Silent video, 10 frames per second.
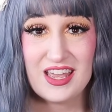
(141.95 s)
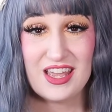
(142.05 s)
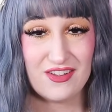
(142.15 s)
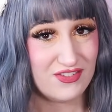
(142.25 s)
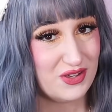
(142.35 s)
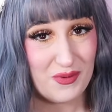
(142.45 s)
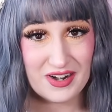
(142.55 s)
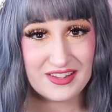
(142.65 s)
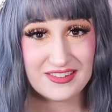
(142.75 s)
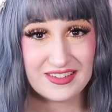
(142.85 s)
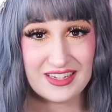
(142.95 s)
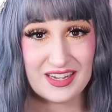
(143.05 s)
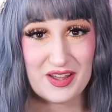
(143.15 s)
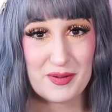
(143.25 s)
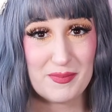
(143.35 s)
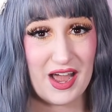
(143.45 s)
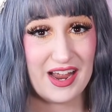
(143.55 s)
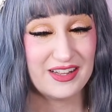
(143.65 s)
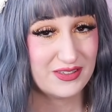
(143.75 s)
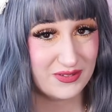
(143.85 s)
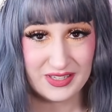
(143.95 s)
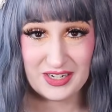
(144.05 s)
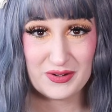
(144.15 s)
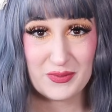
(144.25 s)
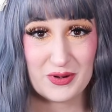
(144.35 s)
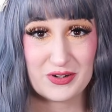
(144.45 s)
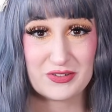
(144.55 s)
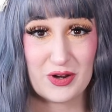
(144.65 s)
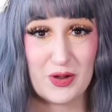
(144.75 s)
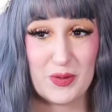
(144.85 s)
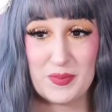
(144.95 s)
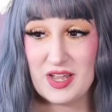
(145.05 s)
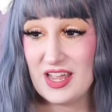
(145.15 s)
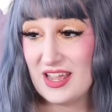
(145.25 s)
If you want to see my Lolita wardrobe